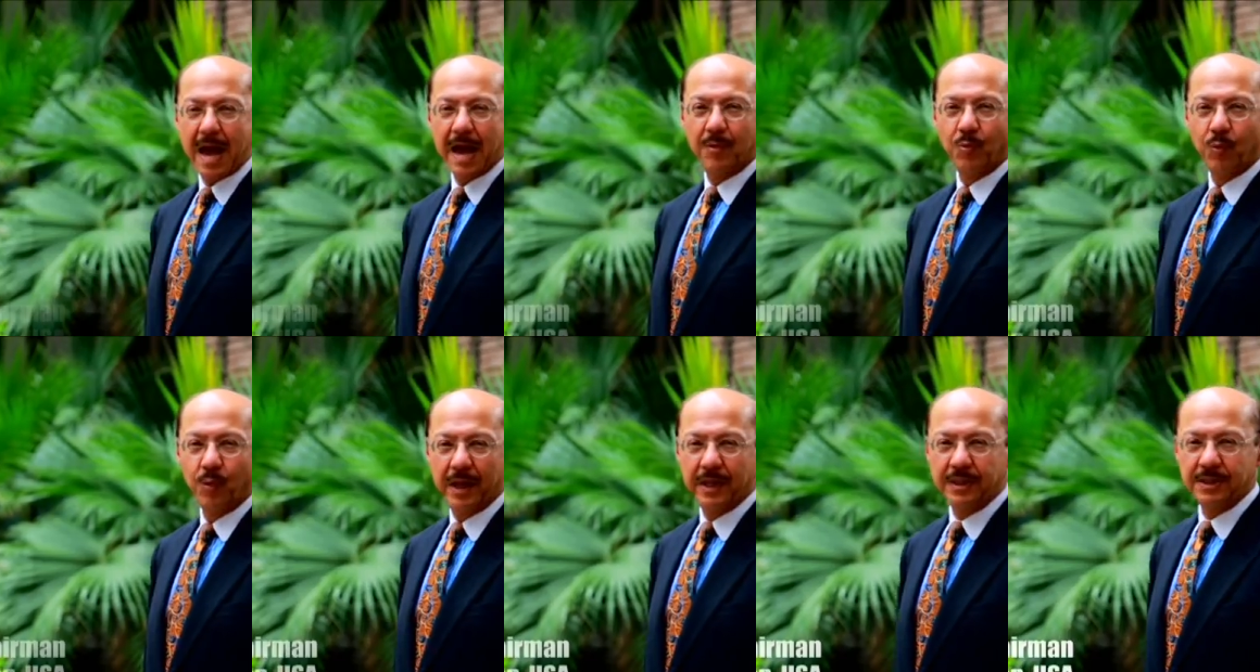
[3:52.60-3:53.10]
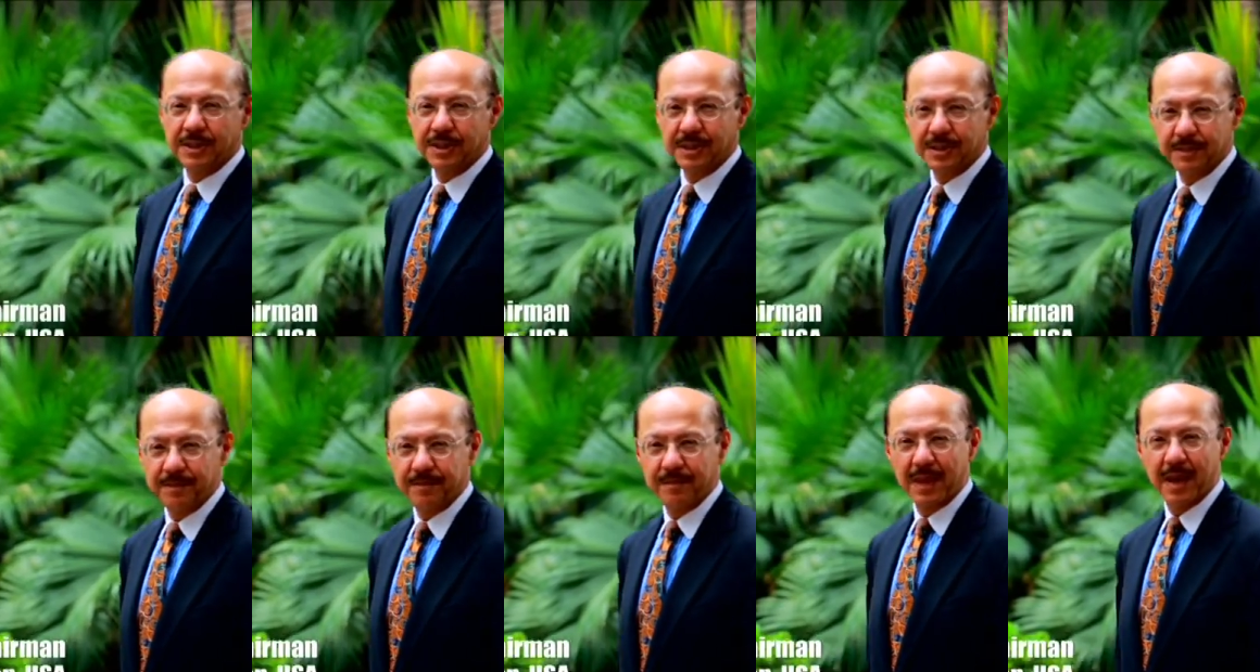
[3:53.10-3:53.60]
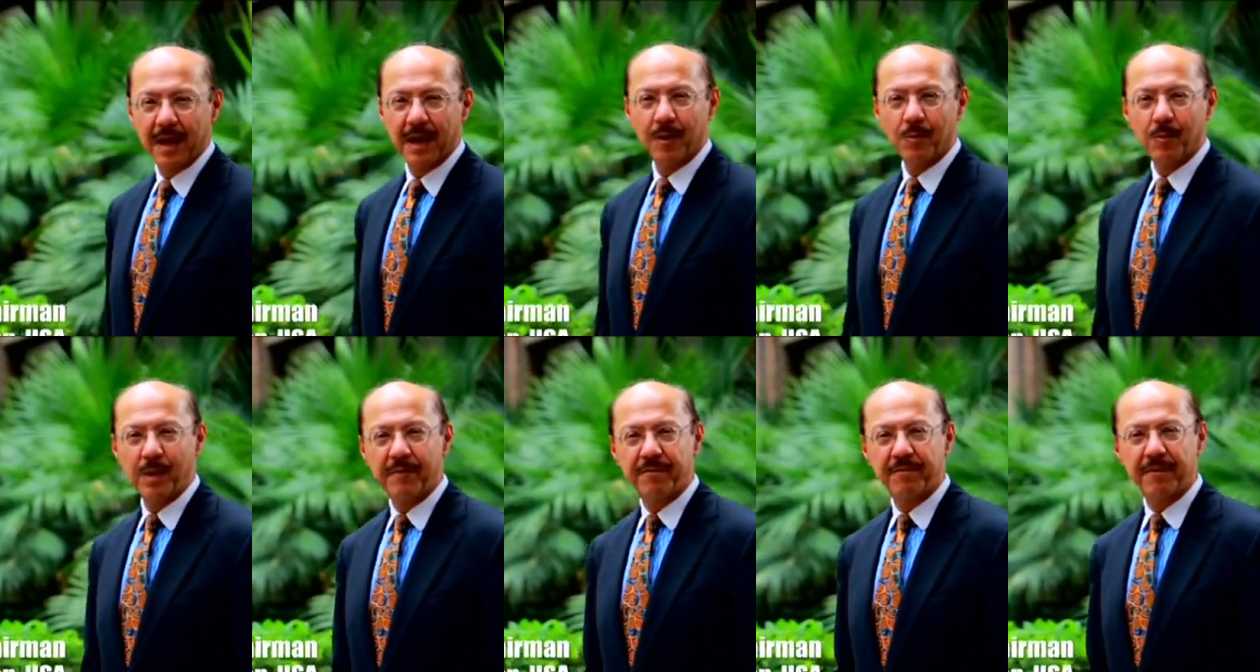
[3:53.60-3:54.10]
At WISH,
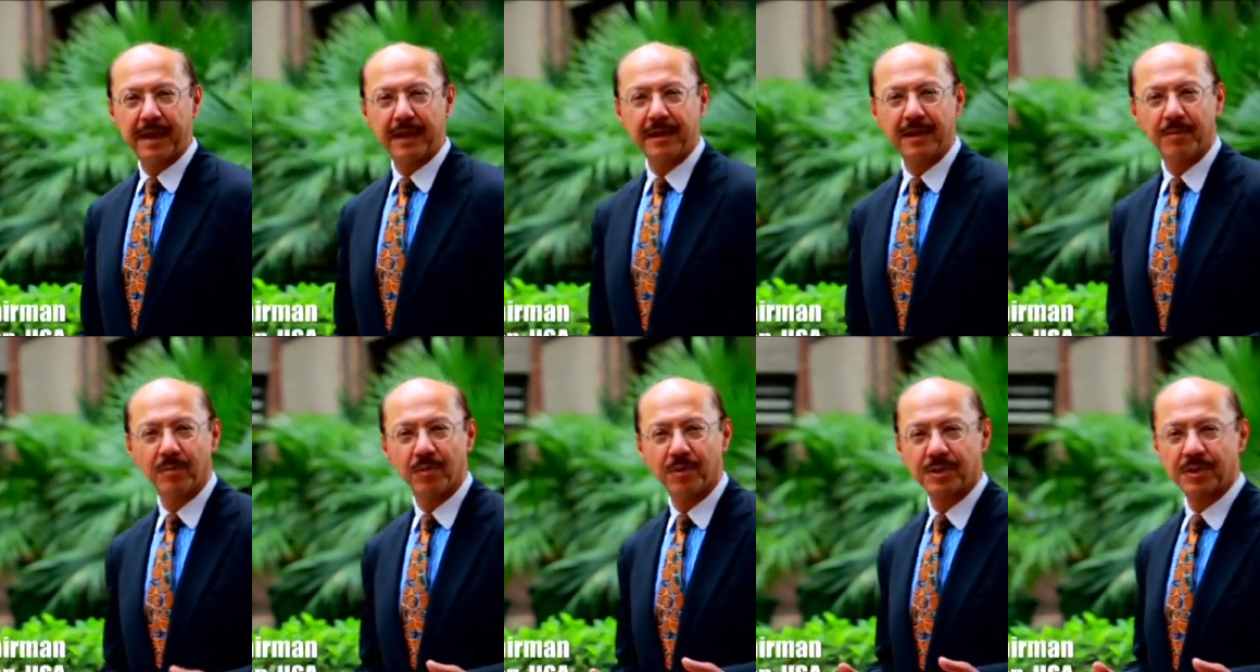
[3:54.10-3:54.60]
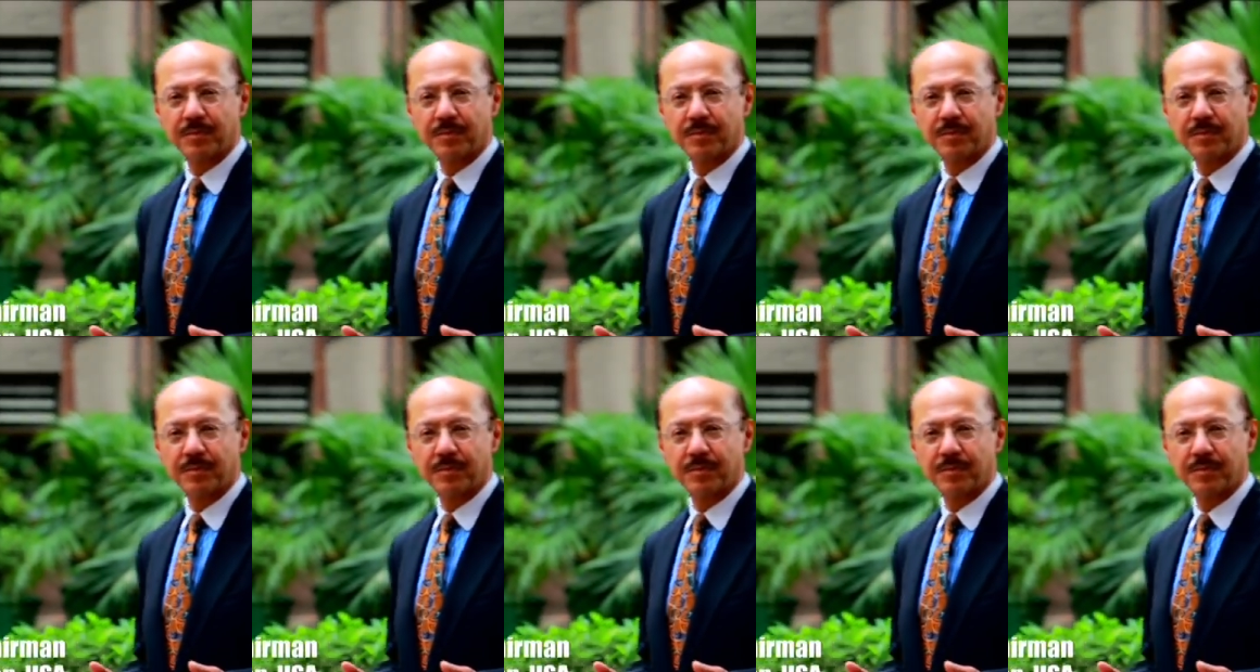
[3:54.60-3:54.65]
we find the